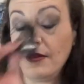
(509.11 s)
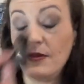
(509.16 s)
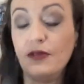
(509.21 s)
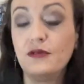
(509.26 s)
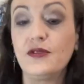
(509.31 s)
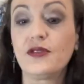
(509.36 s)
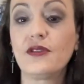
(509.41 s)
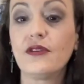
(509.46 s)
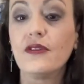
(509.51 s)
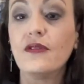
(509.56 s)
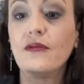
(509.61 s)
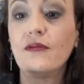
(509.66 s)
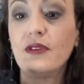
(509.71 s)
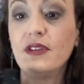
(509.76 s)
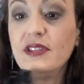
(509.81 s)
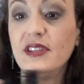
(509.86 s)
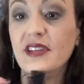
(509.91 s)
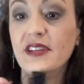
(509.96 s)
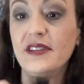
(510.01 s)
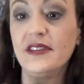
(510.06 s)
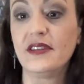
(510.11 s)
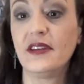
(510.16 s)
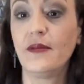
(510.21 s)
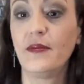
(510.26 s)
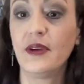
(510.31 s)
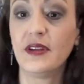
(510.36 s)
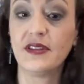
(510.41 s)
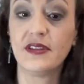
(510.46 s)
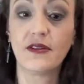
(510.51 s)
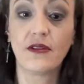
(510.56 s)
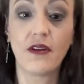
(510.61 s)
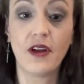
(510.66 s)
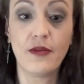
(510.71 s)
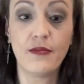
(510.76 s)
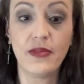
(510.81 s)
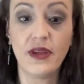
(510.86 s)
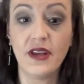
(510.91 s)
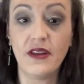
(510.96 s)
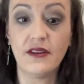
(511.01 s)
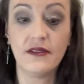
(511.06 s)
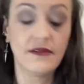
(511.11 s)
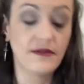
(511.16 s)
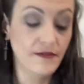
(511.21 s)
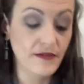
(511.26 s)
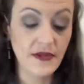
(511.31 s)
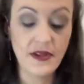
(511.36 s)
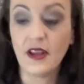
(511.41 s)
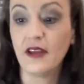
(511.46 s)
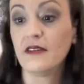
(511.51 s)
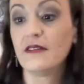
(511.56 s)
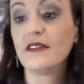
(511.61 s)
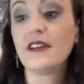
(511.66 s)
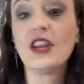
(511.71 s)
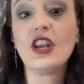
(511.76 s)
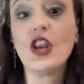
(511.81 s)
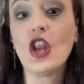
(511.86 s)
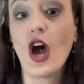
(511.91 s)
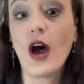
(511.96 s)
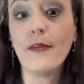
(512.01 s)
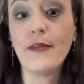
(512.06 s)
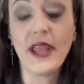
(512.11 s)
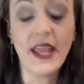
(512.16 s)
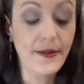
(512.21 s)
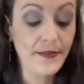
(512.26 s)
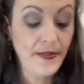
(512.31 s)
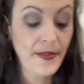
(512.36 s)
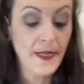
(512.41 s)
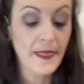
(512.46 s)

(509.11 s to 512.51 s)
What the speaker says: Who's going to resist a pentagram pin? Not me.